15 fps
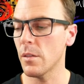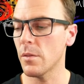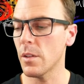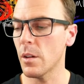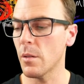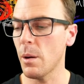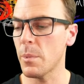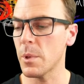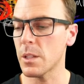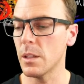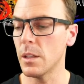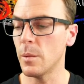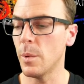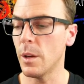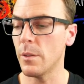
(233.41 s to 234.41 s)
they're
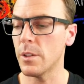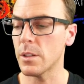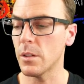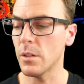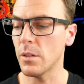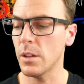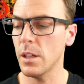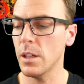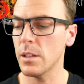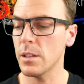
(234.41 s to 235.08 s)
represented by physical things,